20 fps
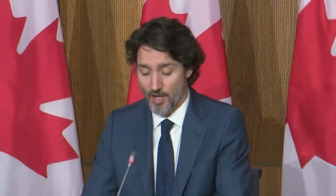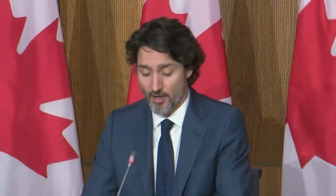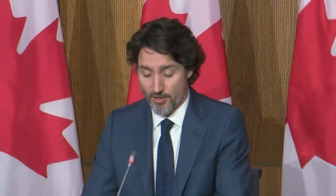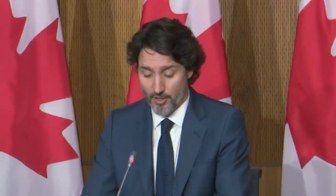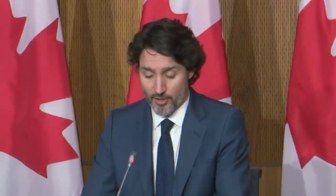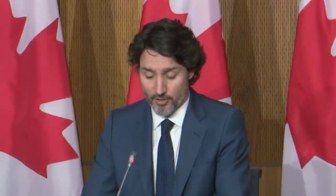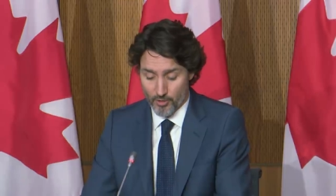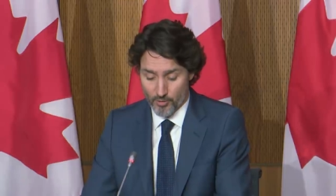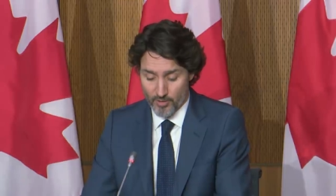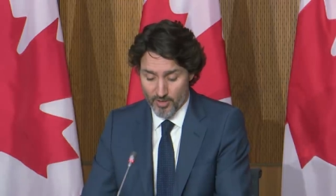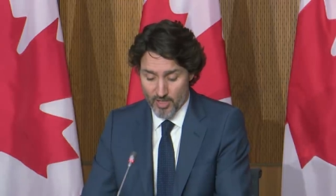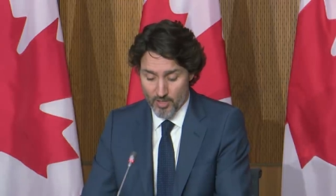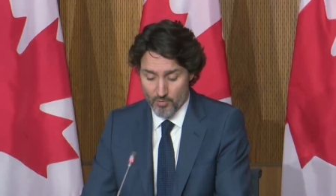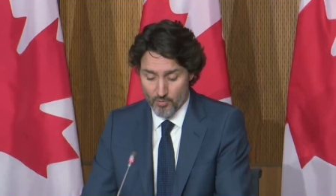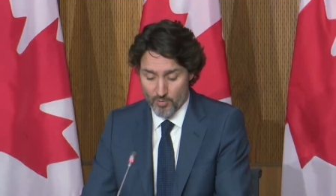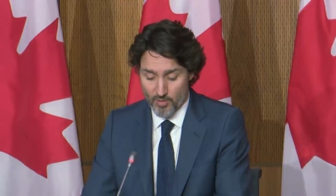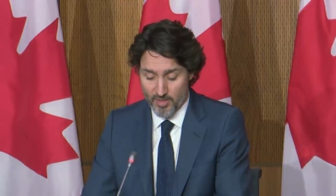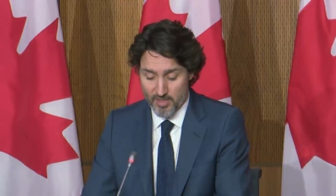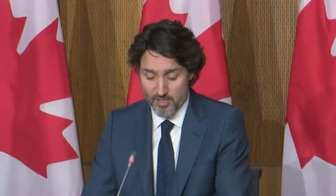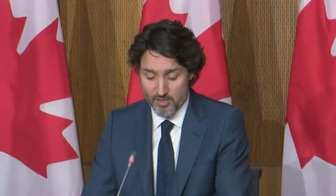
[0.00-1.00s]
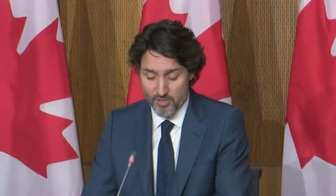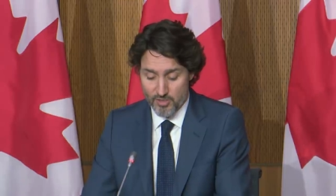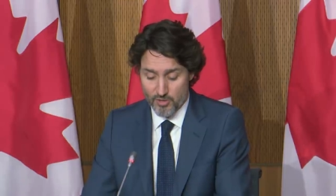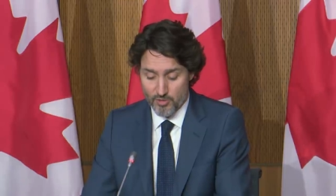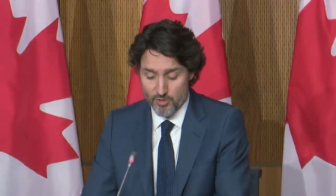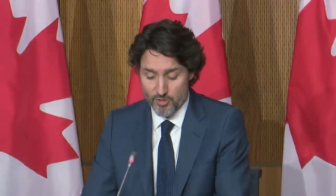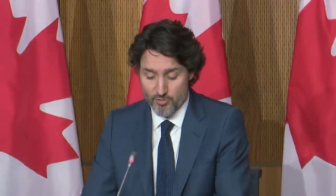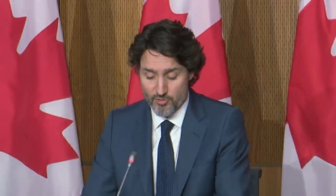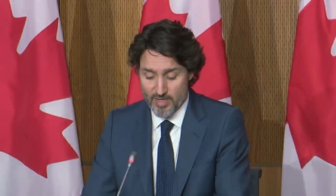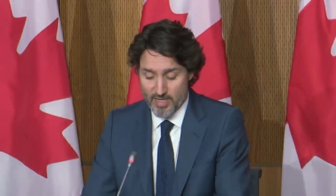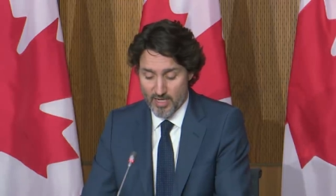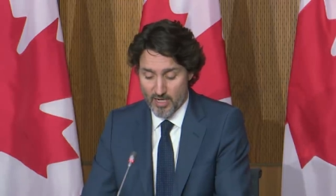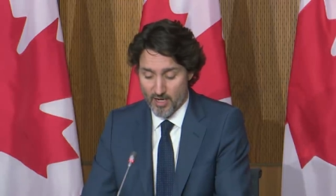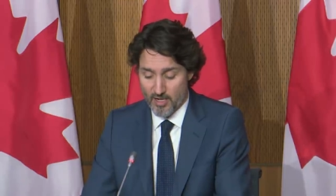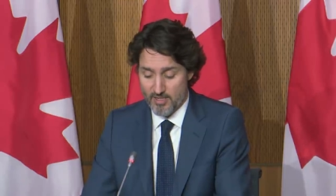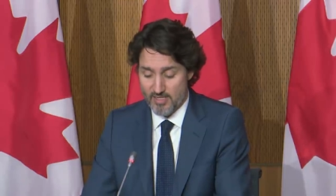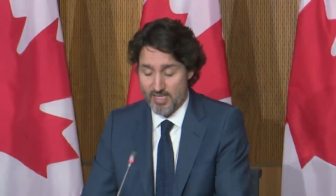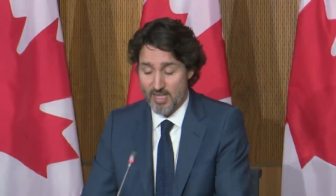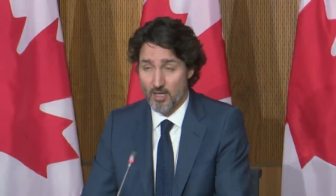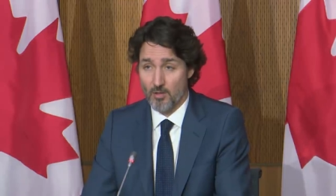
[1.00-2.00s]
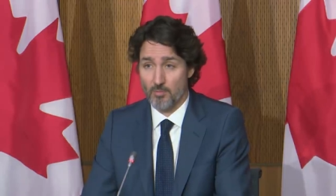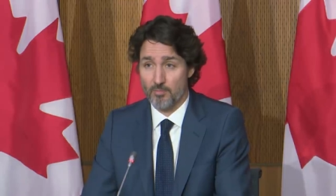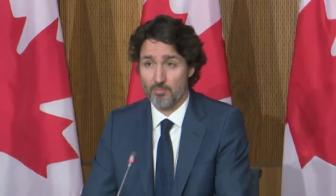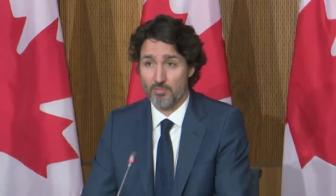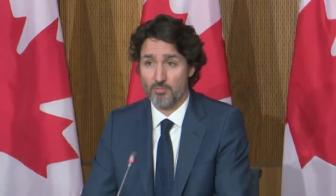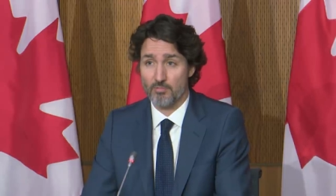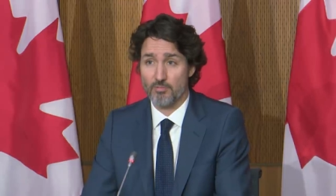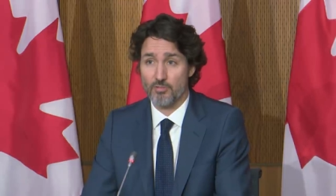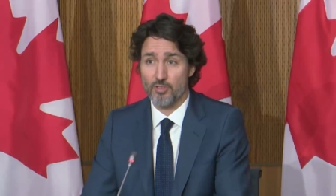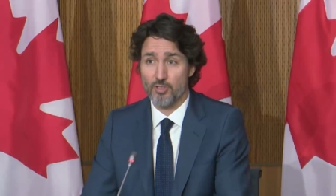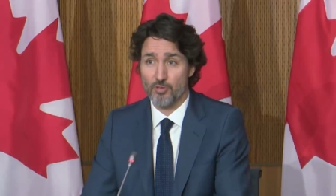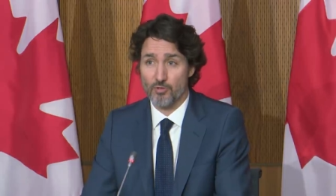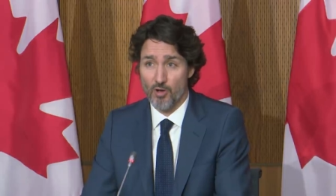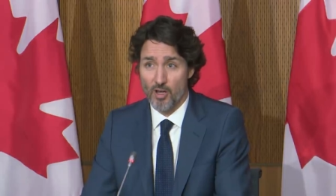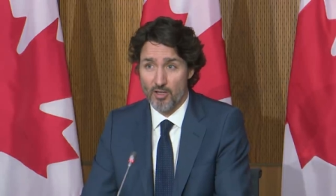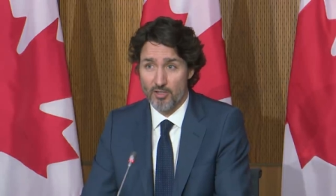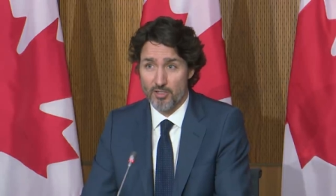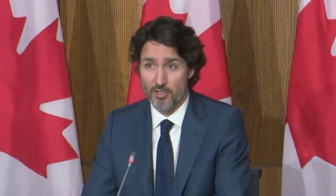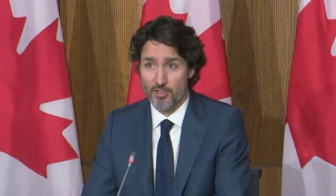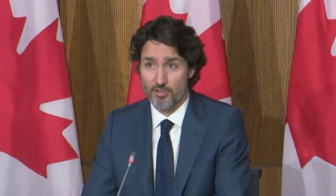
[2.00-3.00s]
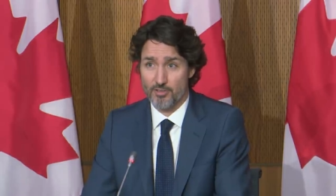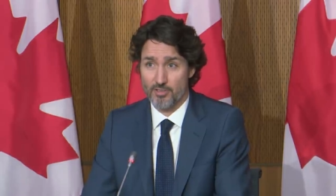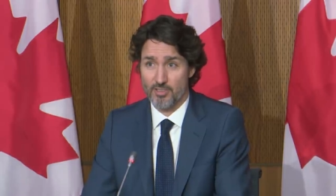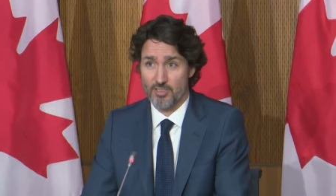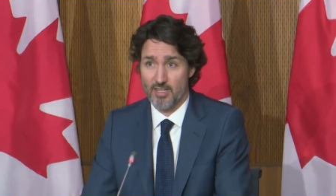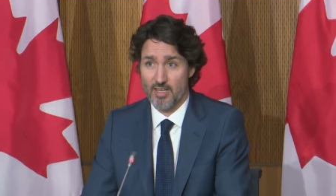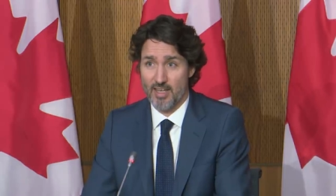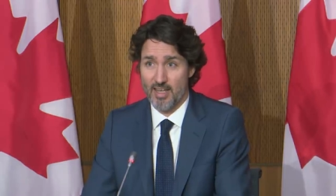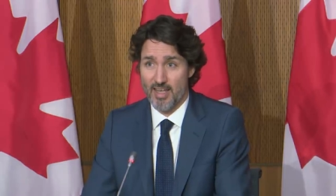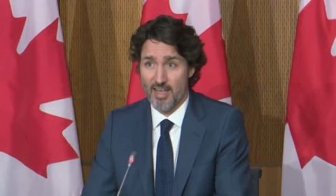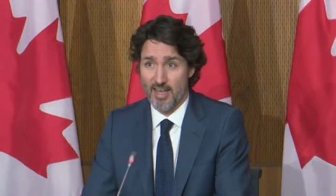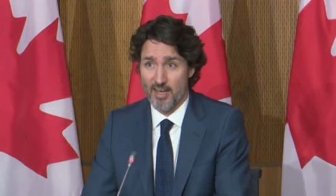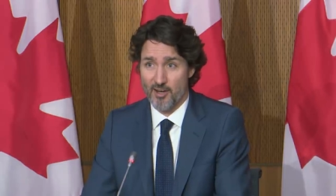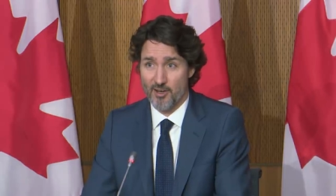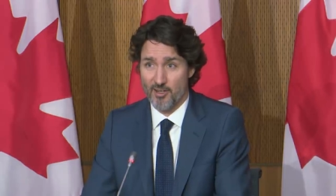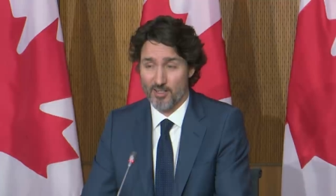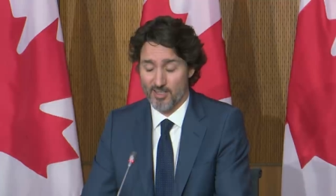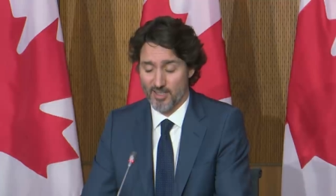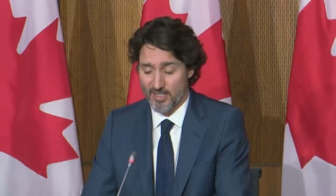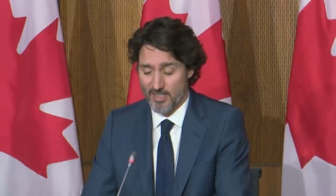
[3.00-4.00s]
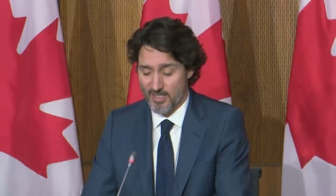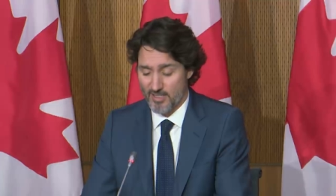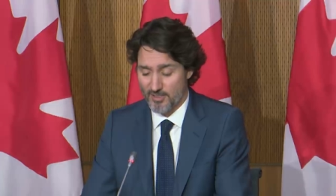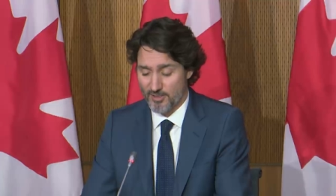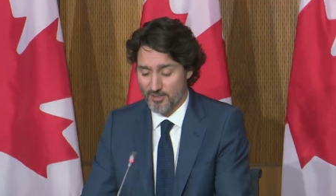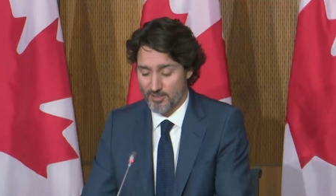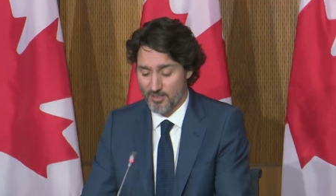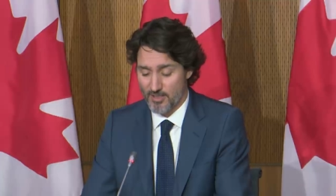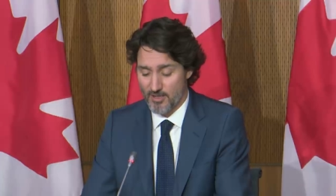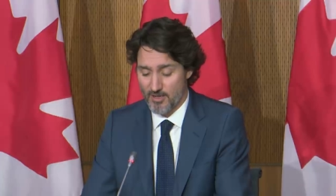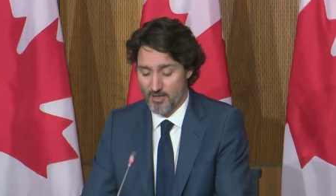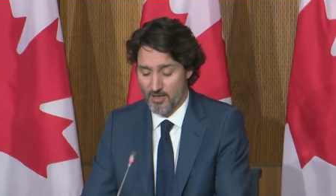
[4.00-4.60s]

Not only will these new streetcars help Toronto's air cleaner,